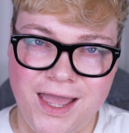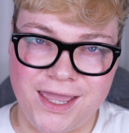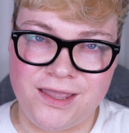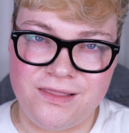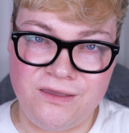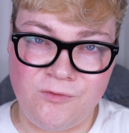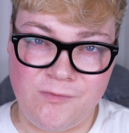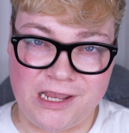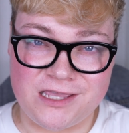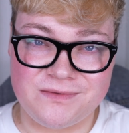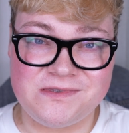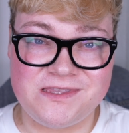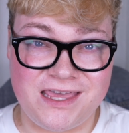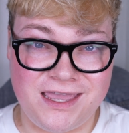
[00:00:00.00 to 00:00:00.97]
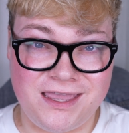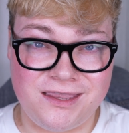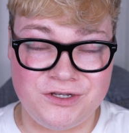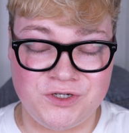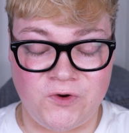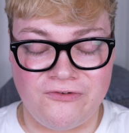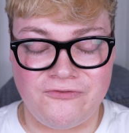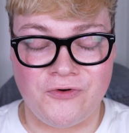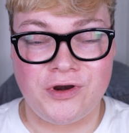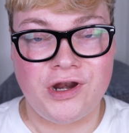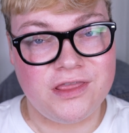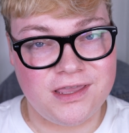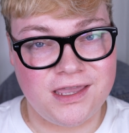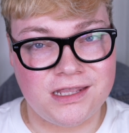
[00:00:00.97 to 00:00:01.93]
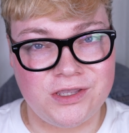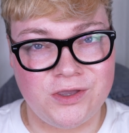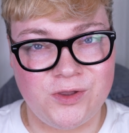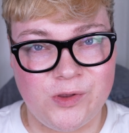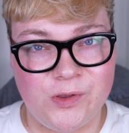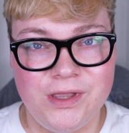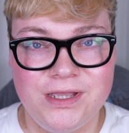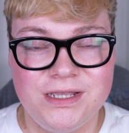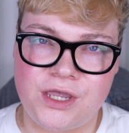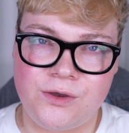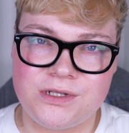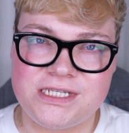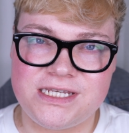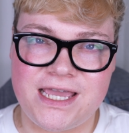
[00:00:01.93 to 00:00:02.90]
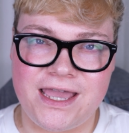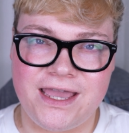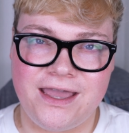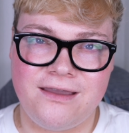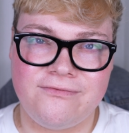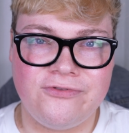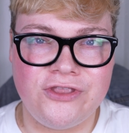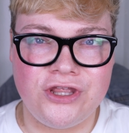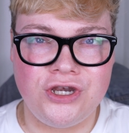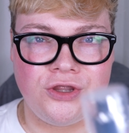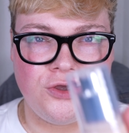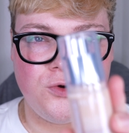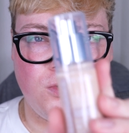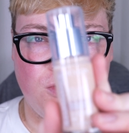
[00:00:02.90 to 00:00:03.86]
Hi, hello, my name's Dan, short for Nathaniel. So today I have the new